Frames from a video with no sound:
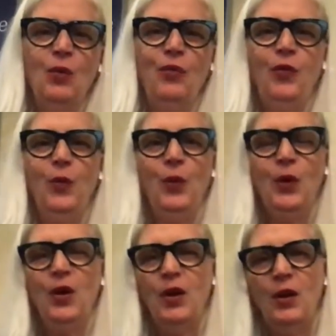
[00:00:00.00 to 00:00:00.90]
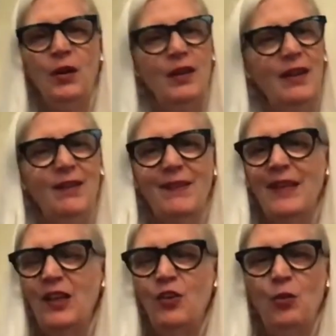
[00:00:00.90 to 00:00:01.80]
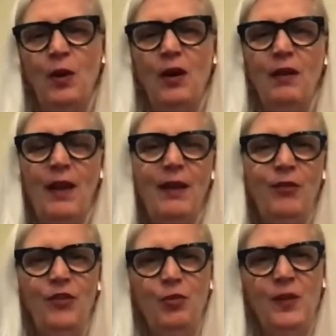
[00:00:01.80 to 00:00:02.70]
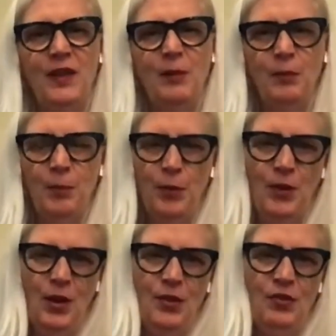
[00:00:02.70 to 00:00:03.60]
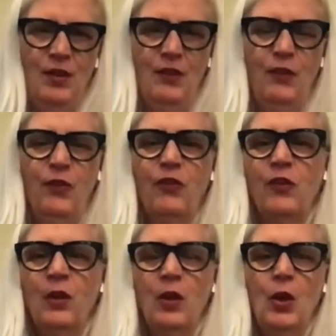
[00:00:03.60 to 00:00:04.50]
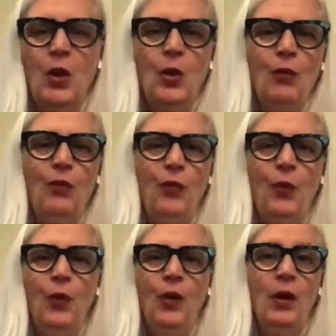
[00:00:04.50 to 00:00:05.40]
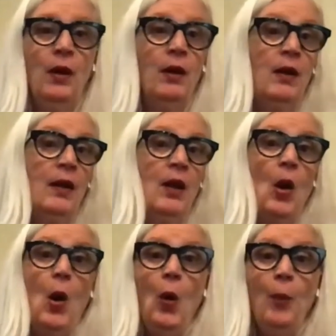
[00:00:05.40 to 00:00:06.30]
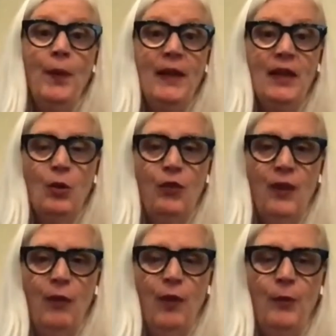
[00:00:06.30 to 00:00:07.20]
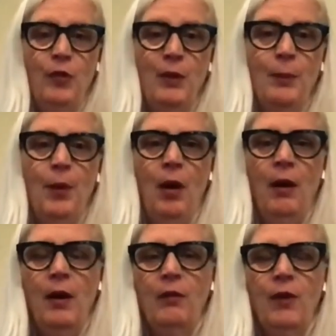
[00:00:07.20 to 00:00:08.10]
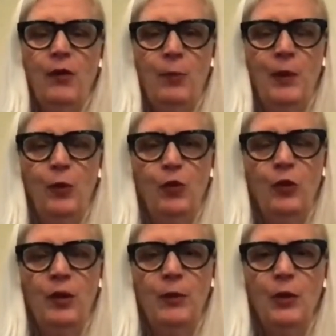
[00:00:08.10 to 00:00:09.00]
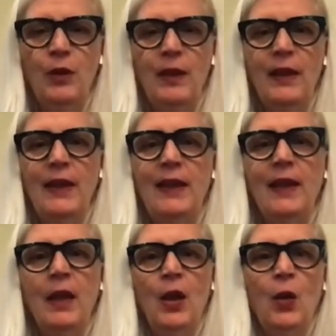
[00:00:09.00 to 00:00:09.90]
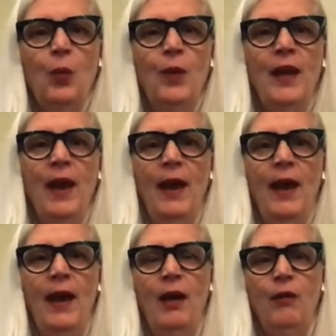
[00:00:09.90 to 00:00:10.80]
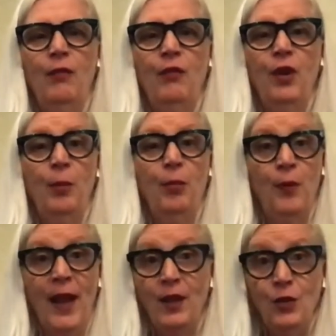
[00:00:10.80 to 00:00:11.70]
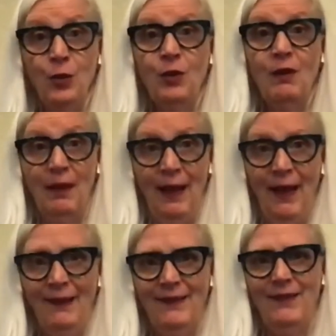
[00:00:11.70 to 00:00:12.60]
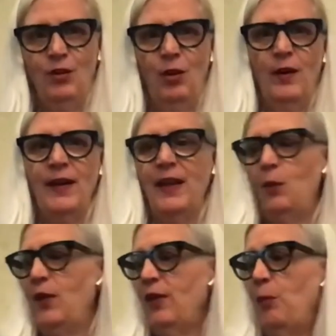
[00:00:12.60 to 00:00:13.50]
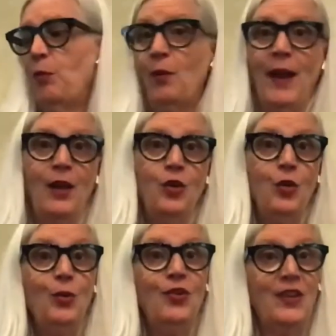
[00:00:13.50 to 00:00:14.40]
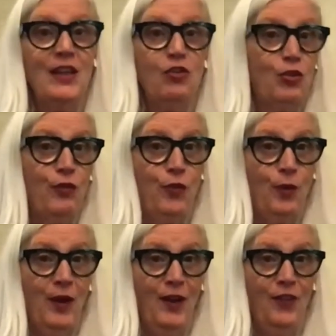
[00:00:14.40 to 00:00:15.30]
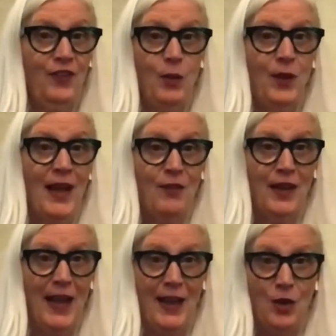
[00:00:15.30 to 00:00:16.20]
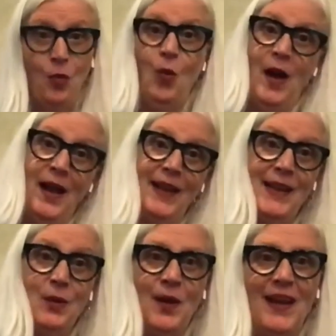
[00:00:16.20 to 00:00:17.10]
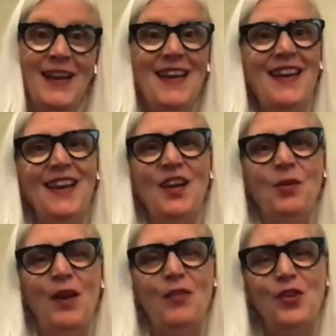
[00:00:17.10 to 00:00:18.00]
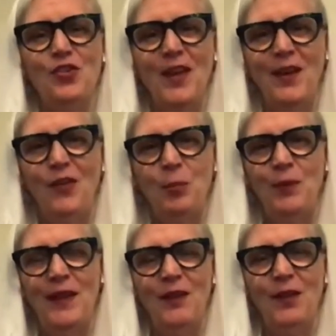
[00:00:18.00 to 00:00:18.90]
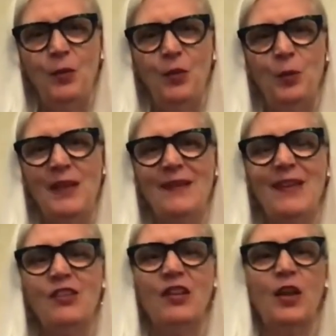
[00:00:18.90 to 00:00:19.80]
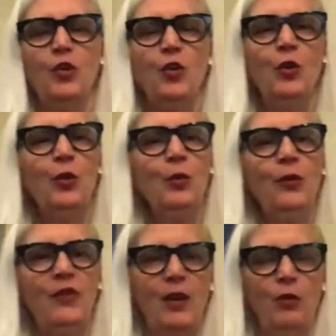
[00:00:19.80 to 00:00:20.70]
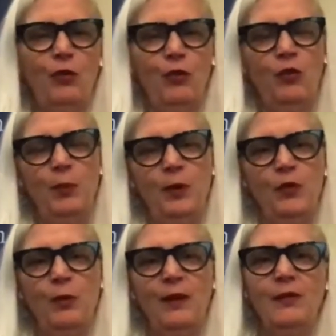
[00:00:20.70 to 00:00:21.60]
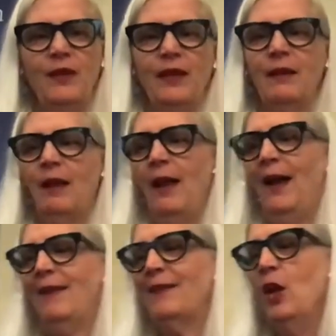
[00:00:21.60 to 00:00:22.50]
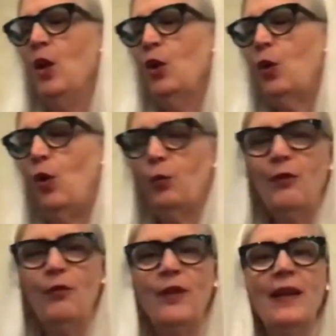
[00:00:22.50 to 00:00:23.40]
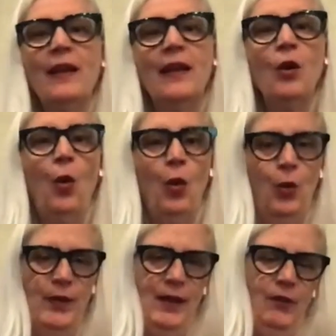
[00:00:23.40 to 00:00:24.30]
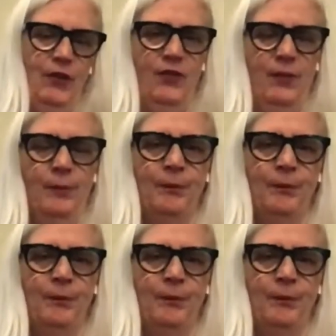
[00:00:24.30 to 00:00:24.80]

for listening to our live stream productions, for opening yourself up to be part of our spiritual community. We have a brand new class starting with a brand new teacher for us that we haven't had in a while anyway. Reverend Janice Bolera will be teaching a new Centers for Spiritual Living class called Revealing Wholeness.